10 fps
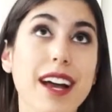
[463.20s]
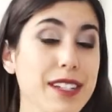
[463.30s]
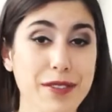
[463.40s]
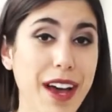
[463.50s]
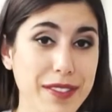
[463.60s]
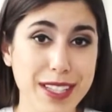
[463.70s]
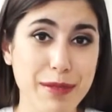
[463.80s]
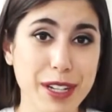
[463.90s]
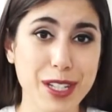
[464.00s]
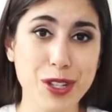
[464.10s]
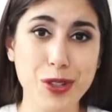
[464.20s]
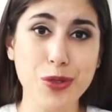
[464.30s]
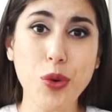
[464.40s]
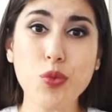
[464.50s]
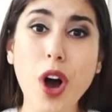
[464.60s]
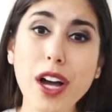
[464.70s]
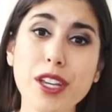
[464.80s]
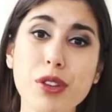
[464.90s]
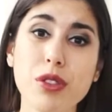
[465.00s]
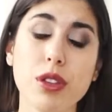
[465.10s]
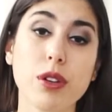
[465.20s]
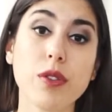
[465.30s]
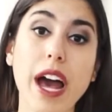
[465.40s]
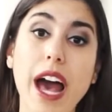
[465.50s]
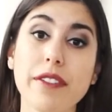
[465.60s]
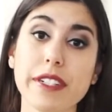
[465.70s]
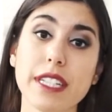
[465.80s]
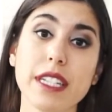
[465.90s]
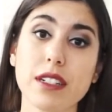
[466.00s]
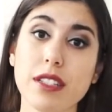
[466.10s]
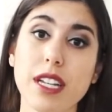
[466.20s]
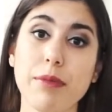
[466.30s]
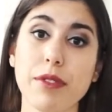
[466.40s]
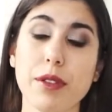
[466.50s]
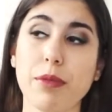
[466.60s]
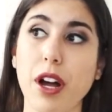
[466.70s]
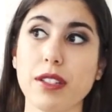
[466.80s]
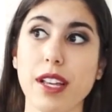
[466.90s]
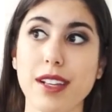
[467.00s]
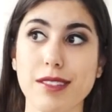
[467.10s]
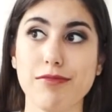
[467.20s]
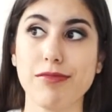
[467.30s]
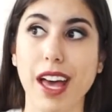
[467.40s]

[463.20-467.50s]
kind of having somebody to walk you through every single step of the process,